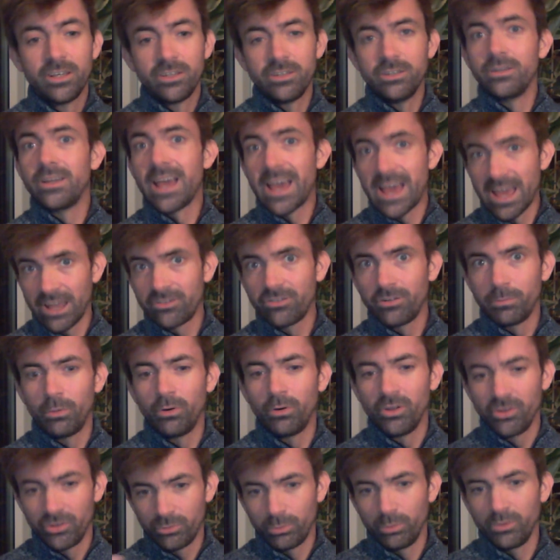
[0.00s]
you get extra
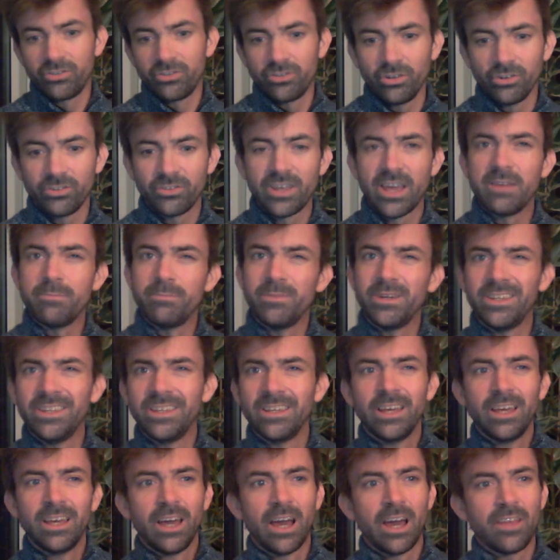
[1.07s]
points, which just gave me,
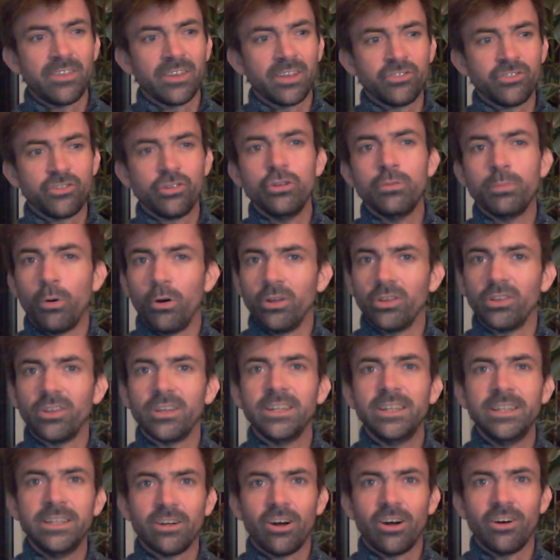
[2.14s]
I think, a 2-point
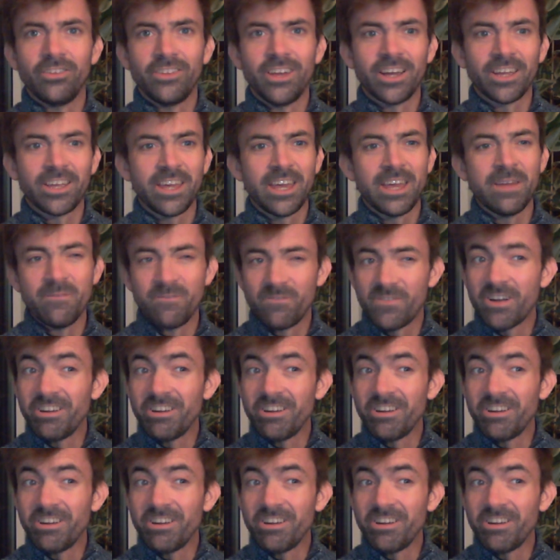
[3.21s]
lead on that game.